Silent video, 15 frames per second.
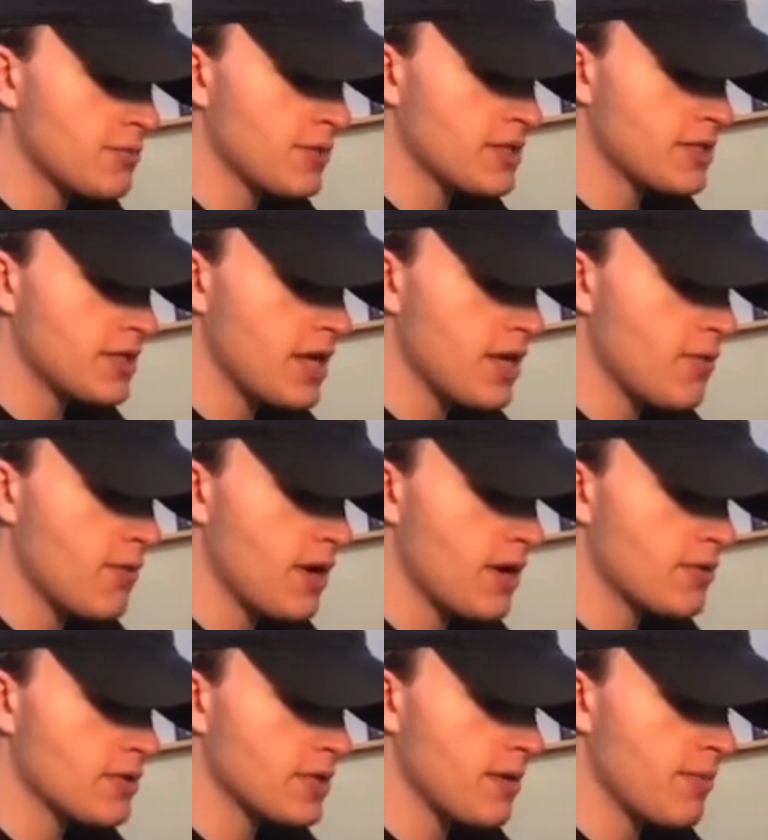Suwinski, who I
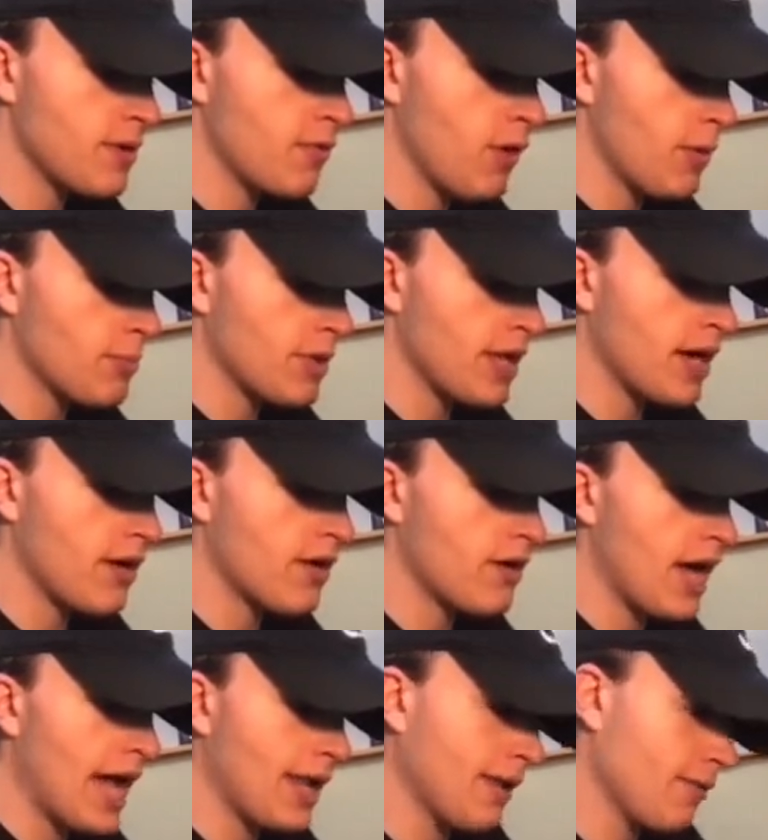know is going to be a great
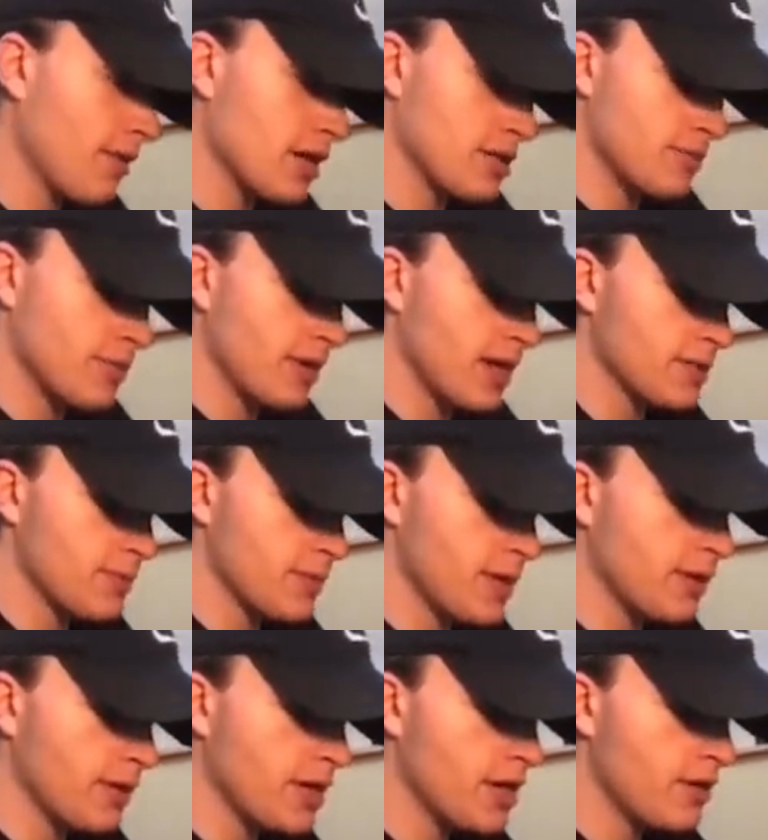player, Adley Rutschman, as we
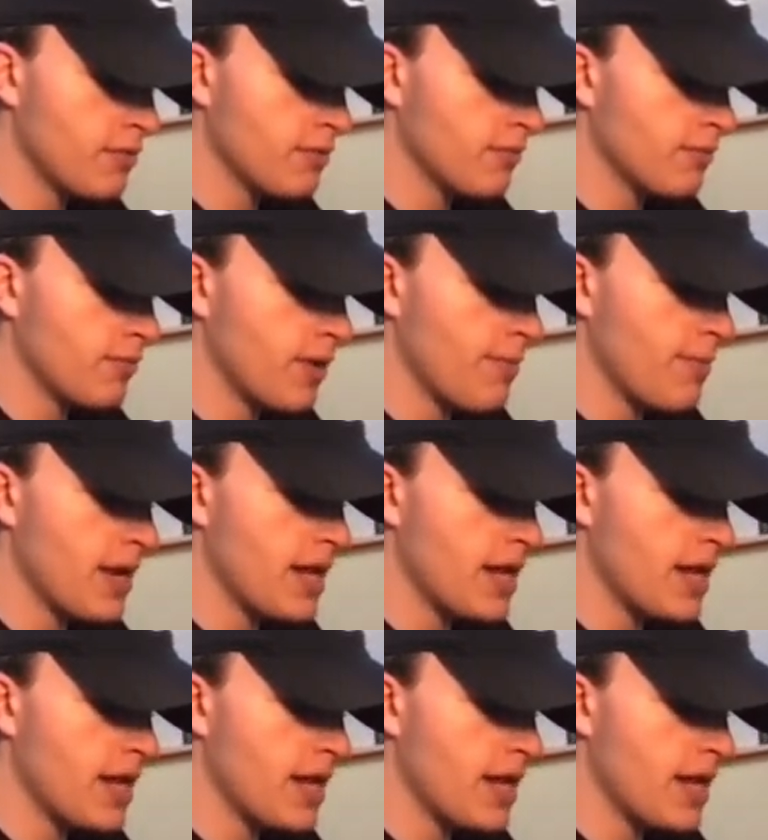all know, Brett